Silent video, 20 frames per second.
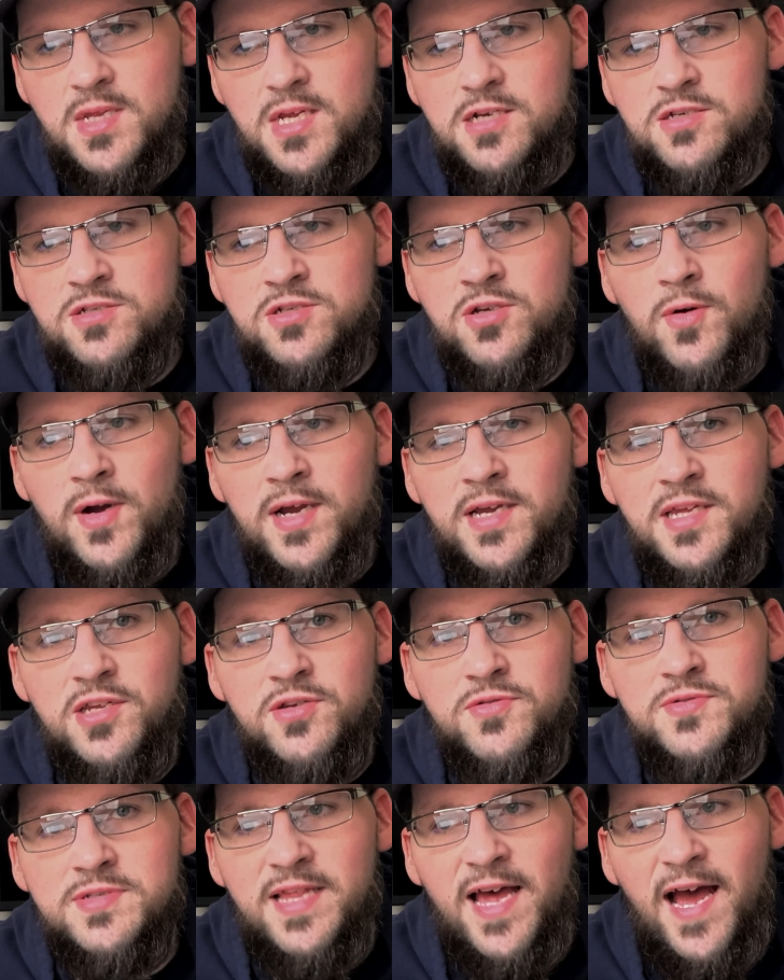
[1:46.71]
So I
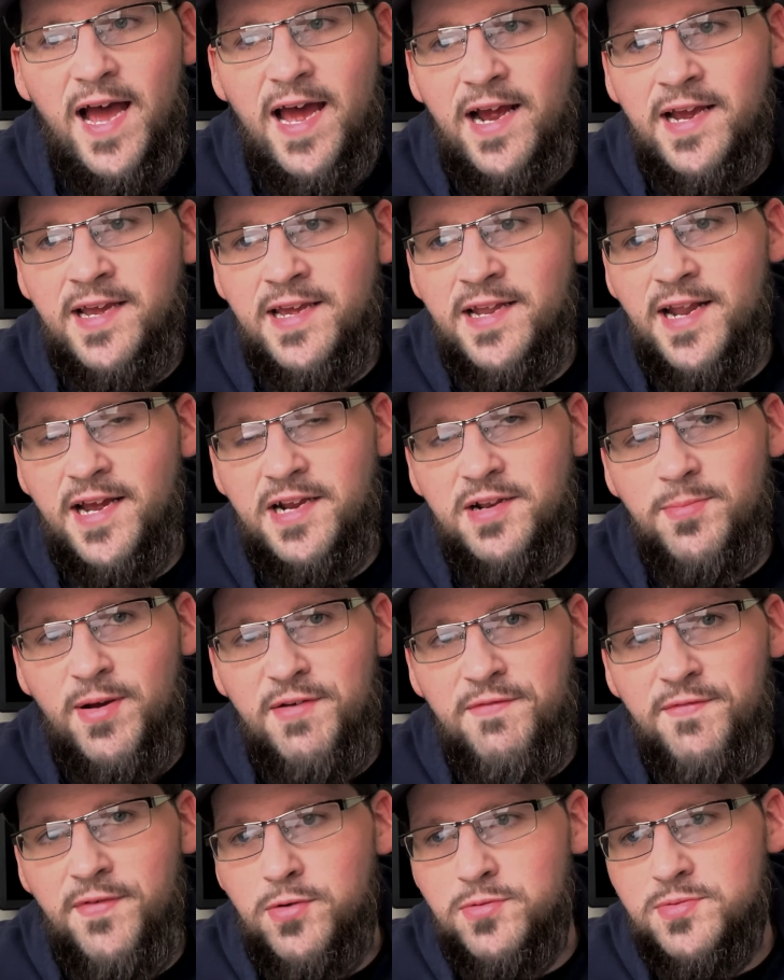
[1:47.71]
use that. I connect my
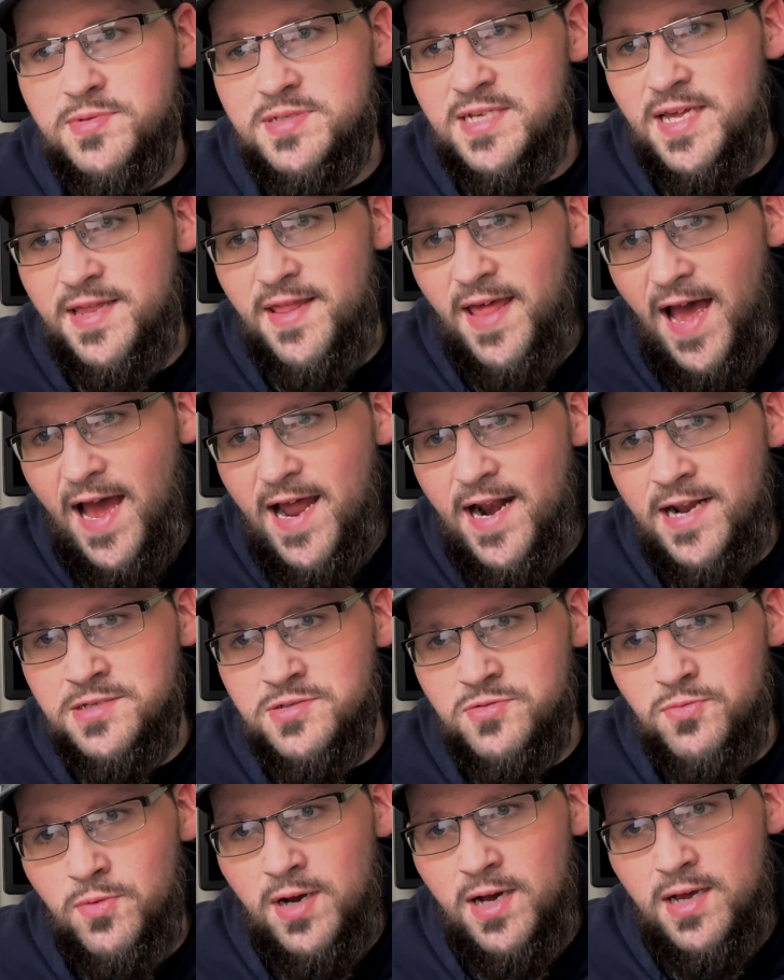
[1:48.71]
phone to that as
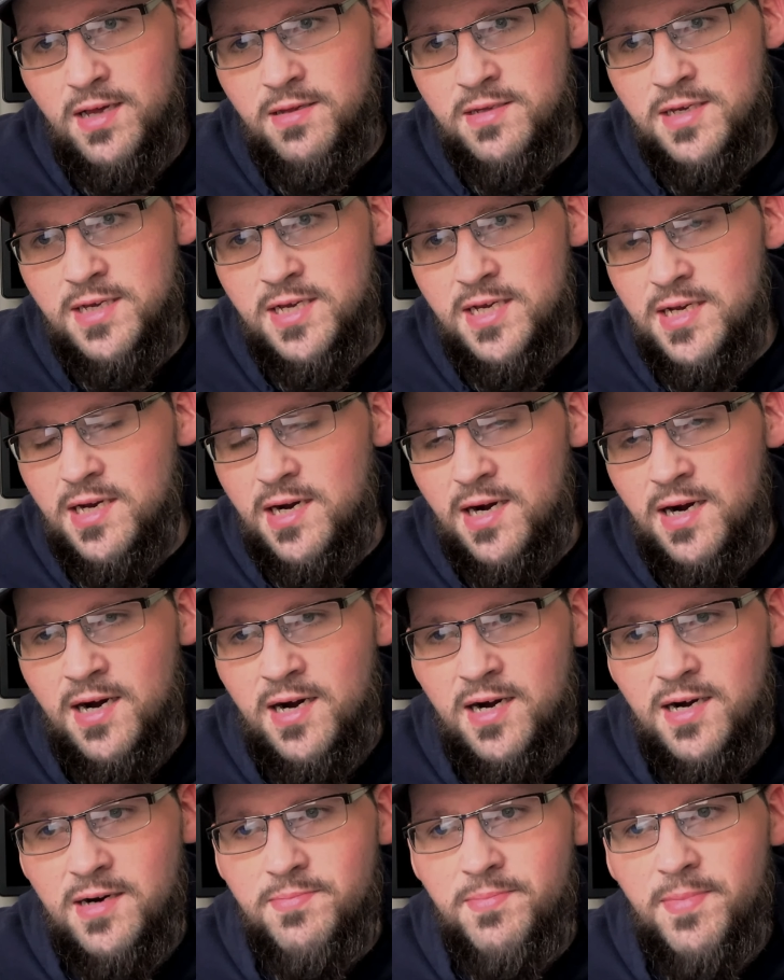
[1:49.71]
well,
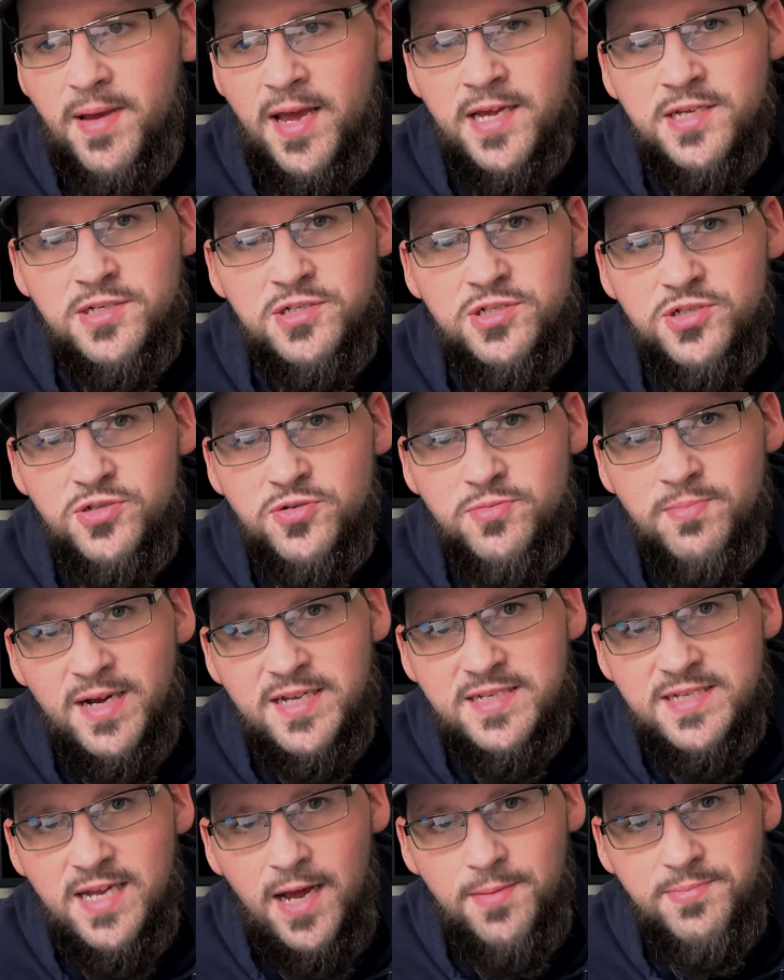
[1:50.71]
and shoot my
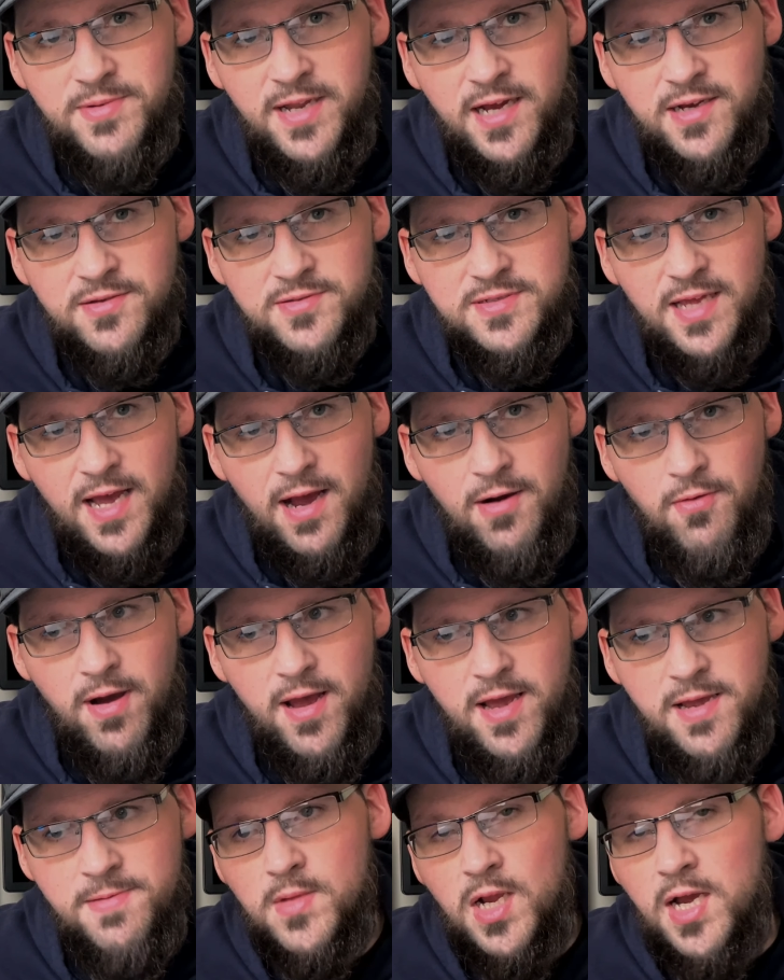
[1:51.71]
top downs that
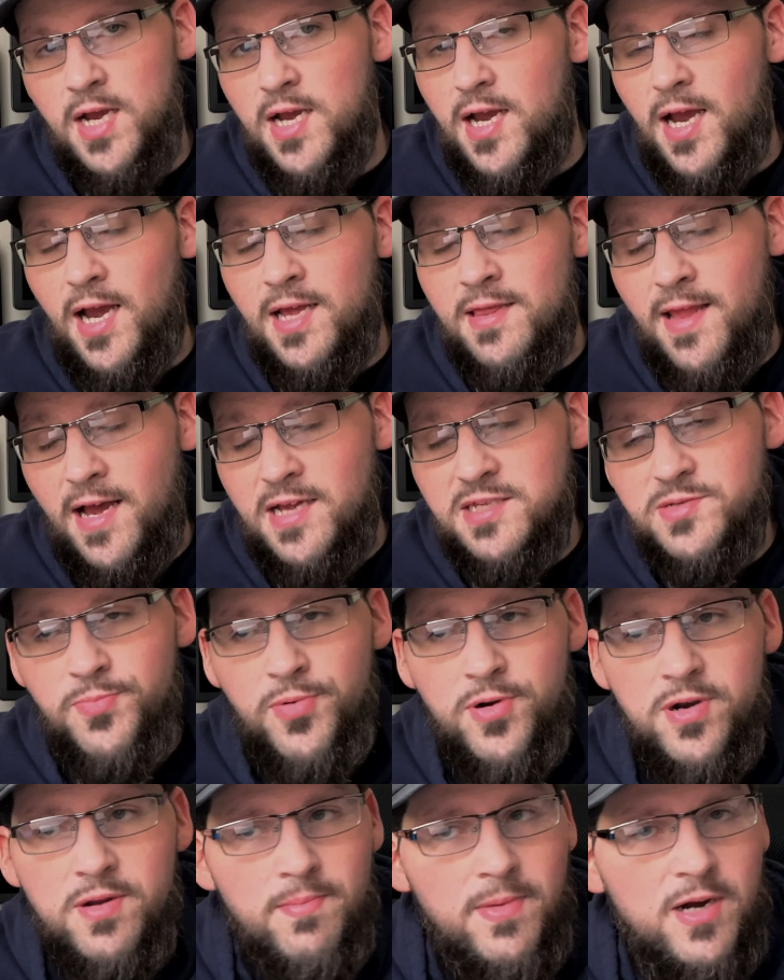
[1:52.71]
way. And that's
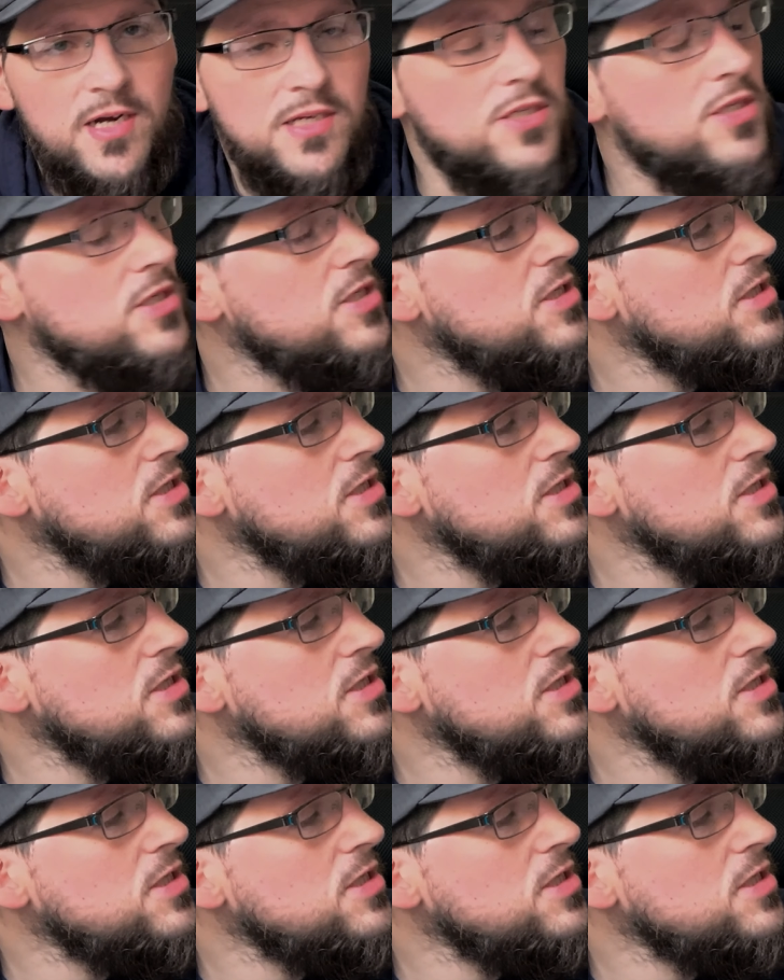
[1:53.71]
pretty much